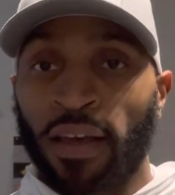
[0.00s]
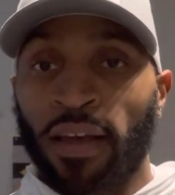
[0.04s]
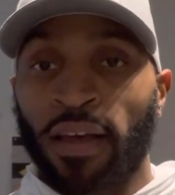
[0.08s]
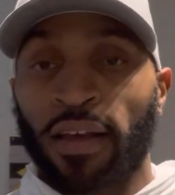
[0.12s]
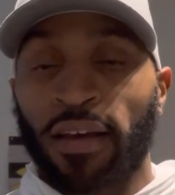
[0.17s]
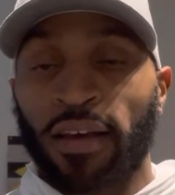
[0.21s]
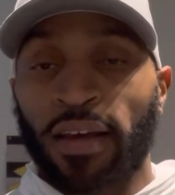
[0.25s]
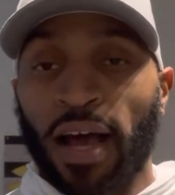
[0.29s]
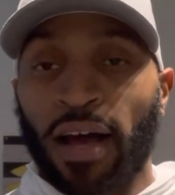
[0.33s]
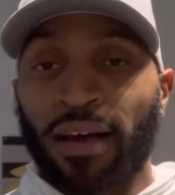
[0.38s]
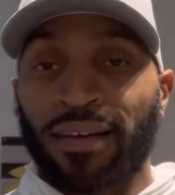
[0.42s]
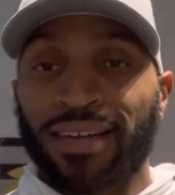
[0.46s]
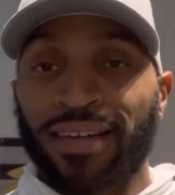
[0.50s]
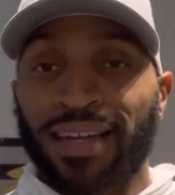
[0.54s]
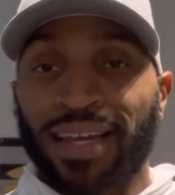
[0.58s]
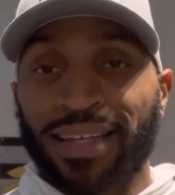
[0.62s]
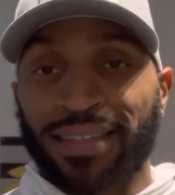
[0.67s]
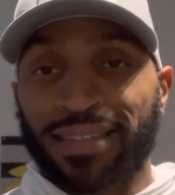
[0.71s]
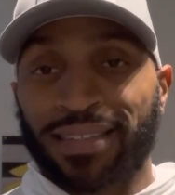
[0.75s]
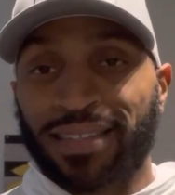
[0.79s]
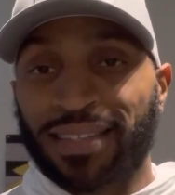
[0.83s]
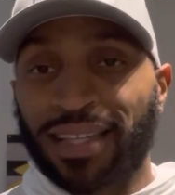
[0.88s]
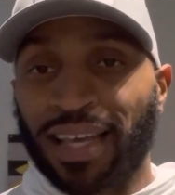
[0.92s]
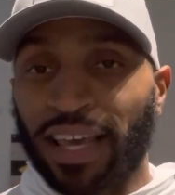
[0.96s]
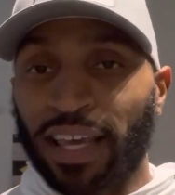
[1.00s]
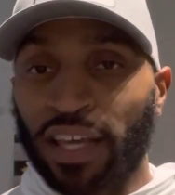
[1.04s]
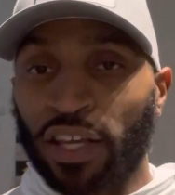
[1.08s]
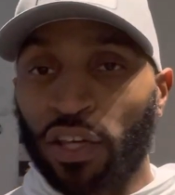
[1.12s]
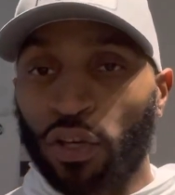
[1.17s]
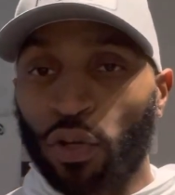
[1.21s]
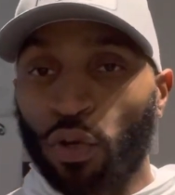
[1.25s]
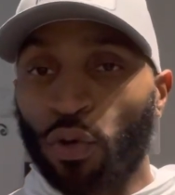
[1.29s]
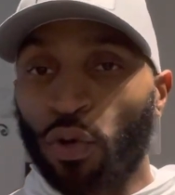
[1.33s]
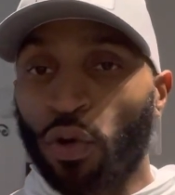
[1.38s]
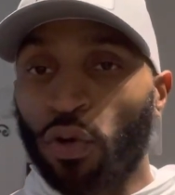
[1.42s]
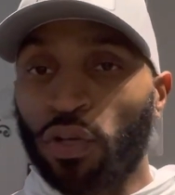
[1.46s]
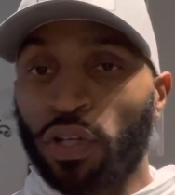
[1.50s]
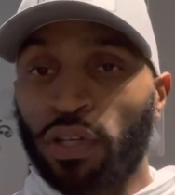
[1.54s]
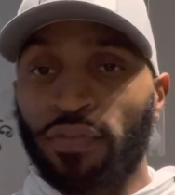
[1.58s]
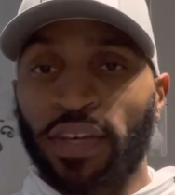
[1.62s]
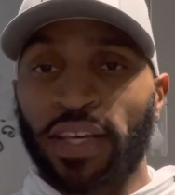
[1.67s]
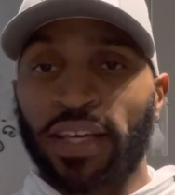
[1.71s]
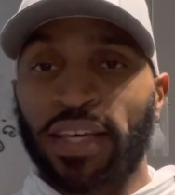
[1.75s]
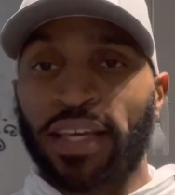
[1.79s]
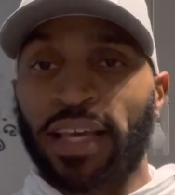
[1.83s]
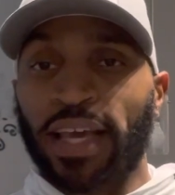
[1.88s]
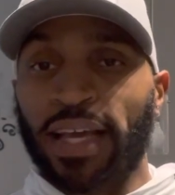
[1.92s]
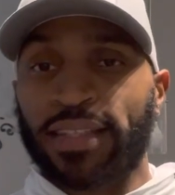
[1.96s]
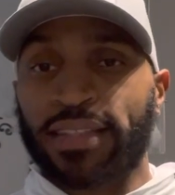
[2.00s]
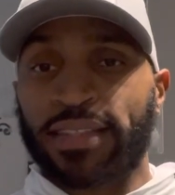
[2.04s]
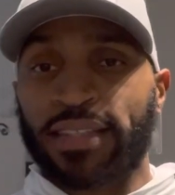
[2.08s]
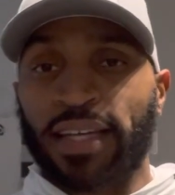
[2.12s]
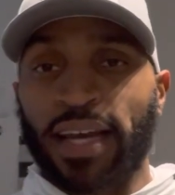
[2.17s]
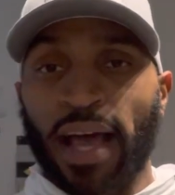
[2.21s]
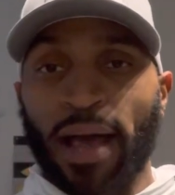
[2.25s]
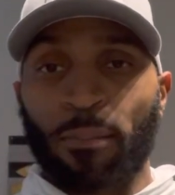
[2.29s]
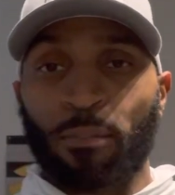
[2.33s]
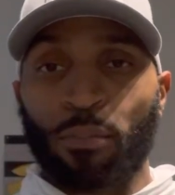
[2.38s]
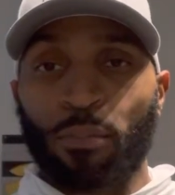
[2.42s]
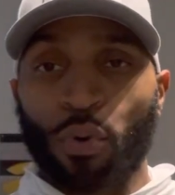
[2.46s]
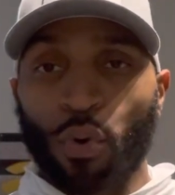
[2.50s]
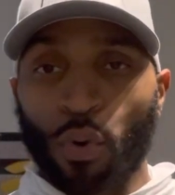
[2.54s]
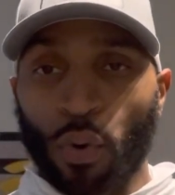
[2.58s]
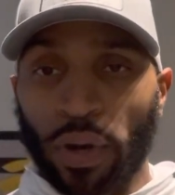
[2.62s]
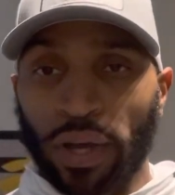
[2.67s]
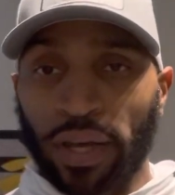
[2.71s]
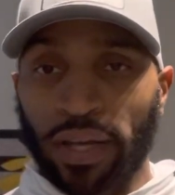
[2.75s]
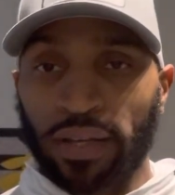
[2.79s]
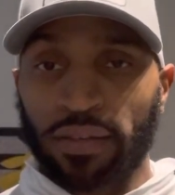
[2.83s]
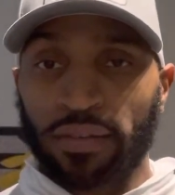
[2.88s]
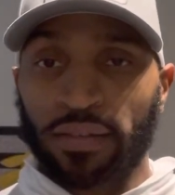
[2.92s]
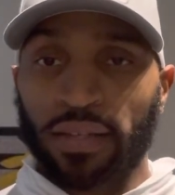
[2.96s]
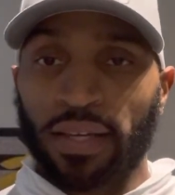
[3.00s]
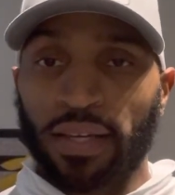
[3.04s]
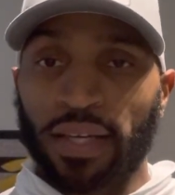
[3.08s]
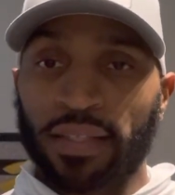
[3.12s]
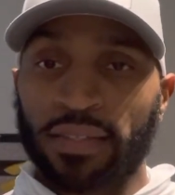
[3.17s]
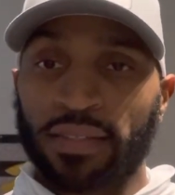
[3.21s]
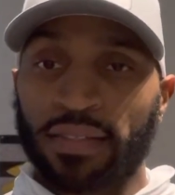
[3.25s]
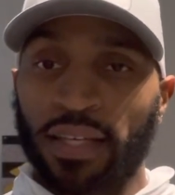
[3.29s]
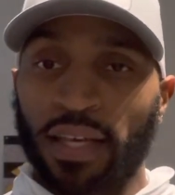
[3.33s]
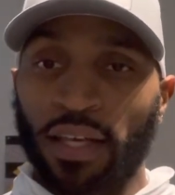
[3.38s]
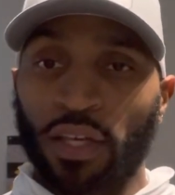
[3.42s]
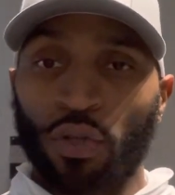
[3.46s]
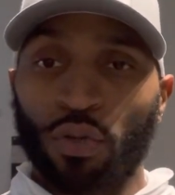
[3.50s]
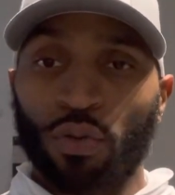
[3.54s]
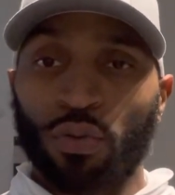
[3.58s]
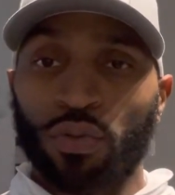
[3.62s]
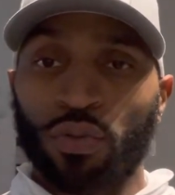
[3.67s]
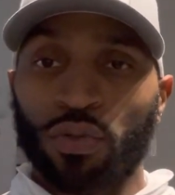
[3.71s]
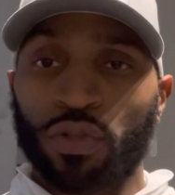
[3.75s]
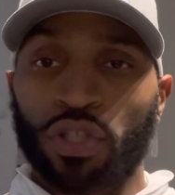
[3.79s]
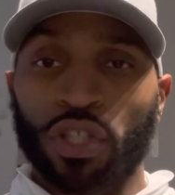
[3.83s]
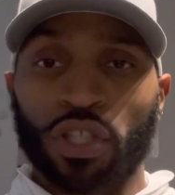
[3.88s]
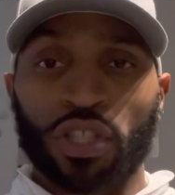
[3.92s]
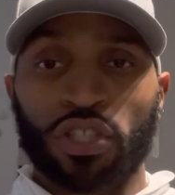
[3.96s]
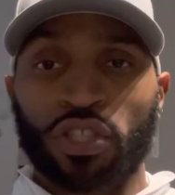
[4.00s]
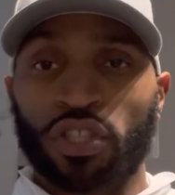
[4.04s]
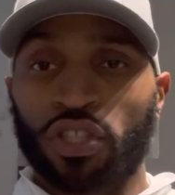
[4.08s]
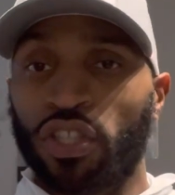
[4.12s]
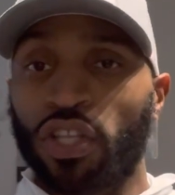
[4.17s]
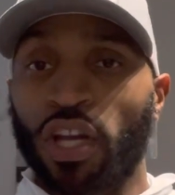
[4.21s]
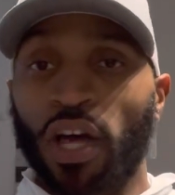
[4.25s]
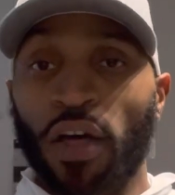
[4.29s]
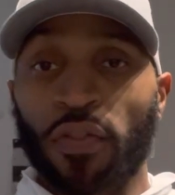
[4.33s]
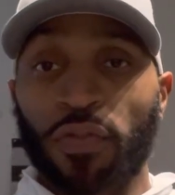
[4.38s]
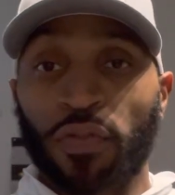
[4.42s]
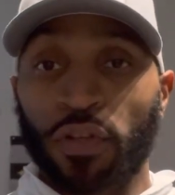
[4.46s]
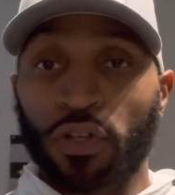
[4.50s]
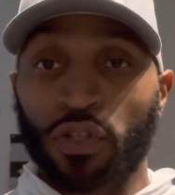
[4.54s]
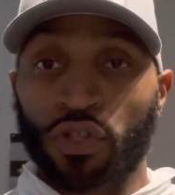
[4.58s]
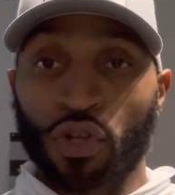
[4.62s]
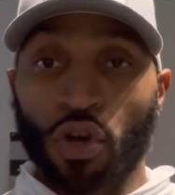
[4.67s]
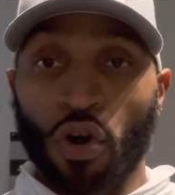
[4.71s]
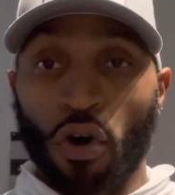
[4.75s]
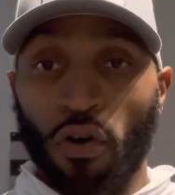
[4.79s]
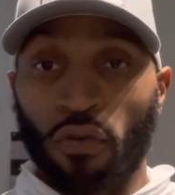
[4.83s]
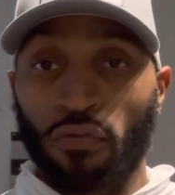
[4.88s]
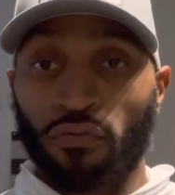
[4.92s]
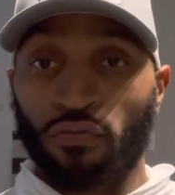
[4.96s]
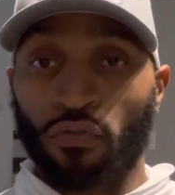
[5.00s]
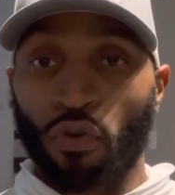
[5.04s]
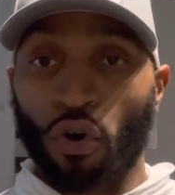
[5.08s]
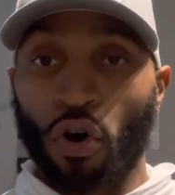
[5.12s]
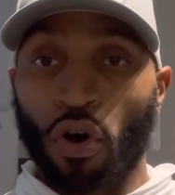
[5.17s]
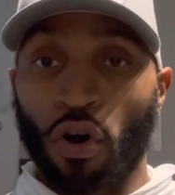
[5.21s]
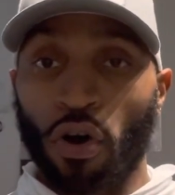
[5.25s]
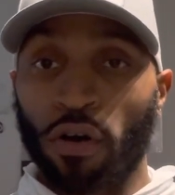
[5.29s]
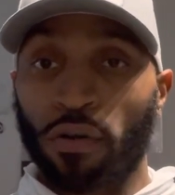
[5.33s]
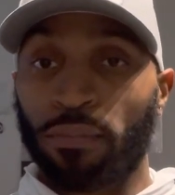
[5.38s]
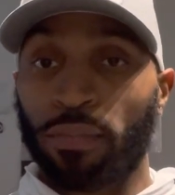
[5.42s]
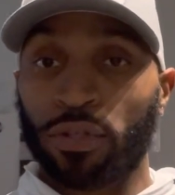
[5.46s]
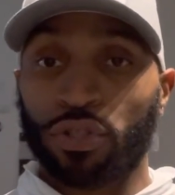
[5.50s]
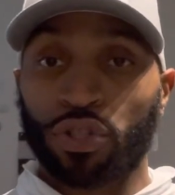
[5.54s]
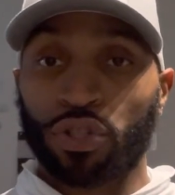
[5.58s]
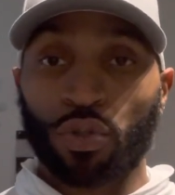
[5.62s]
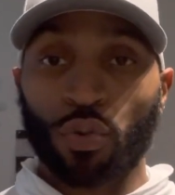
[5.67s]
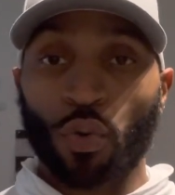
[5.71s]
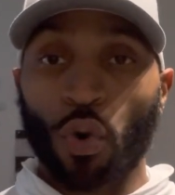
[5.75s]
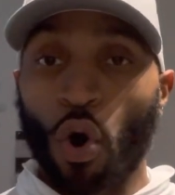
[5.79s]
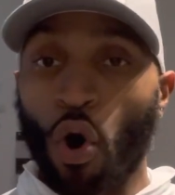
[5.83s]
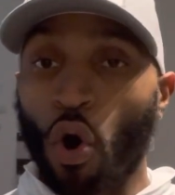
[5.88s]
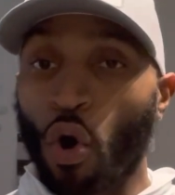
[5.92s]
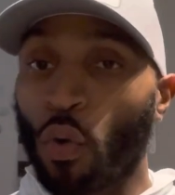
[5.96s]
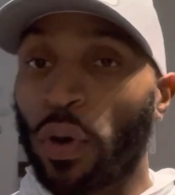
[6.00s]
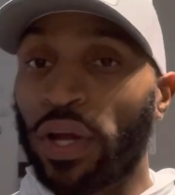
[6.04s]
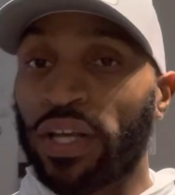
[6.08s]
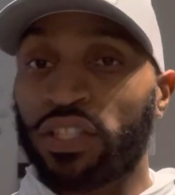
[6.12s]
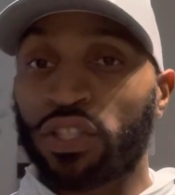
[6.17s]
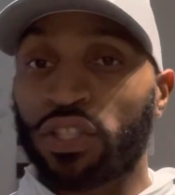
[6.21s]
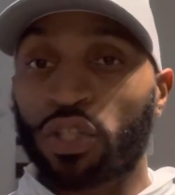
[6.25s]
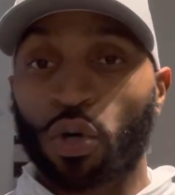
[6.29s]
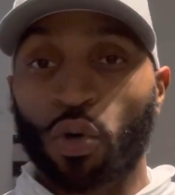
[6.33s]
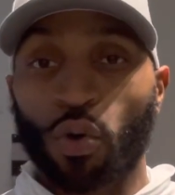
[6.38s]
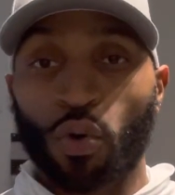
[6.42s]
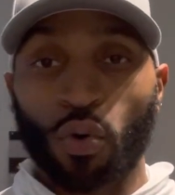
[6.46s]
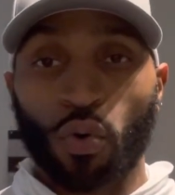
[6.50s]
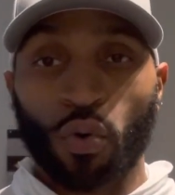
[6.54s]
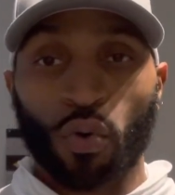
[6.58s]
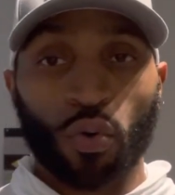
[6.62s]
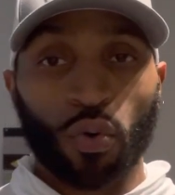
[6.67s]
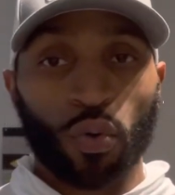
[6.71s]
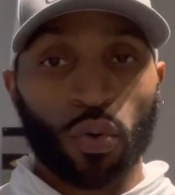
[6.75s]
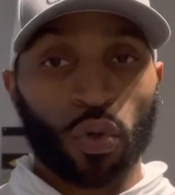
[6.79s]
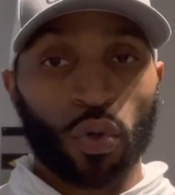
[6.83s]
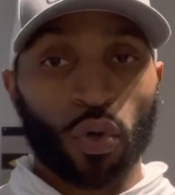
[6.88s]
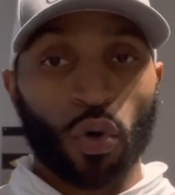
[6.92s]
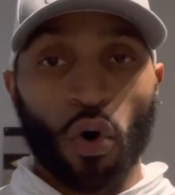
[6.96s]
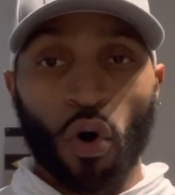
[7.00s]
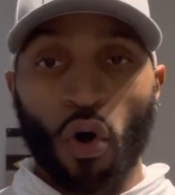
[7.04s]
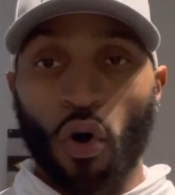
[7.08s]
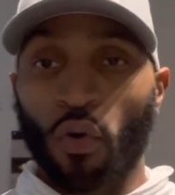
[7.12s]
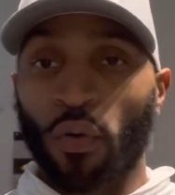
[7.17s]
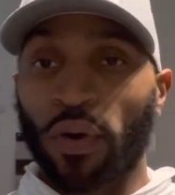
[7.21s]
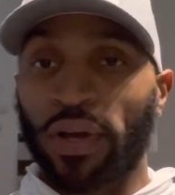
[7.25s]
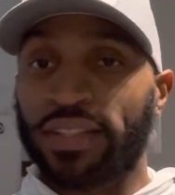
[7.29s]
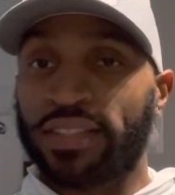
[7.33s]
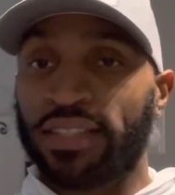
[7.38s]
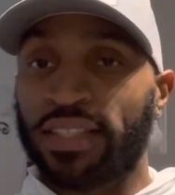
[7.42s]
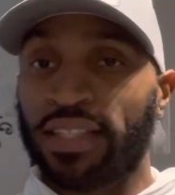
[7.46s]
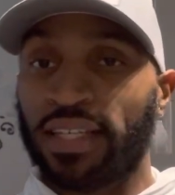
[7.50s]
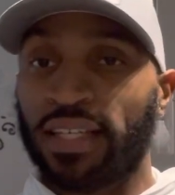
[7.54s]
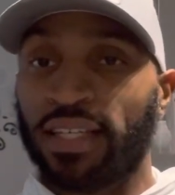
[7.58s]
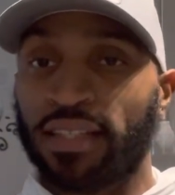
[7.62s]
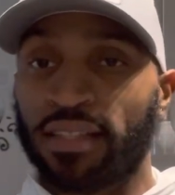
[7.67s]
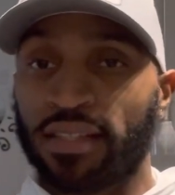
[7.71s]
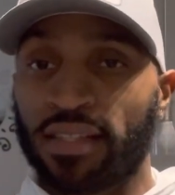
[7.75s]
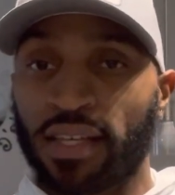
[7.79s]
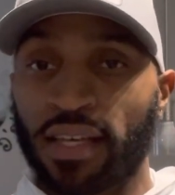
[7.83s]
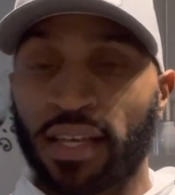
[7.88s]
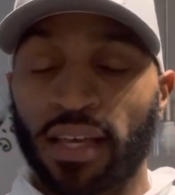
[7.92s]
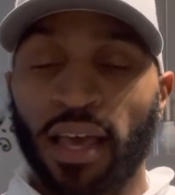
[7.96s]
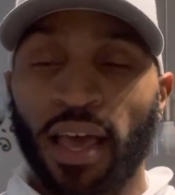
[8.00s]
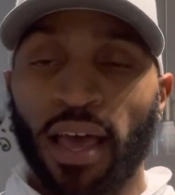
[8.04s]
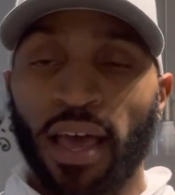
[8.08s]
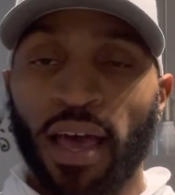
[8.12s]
Now, let's say you don't even get to that point. Let's say nothing's going wrong, but you always cool, you always easy.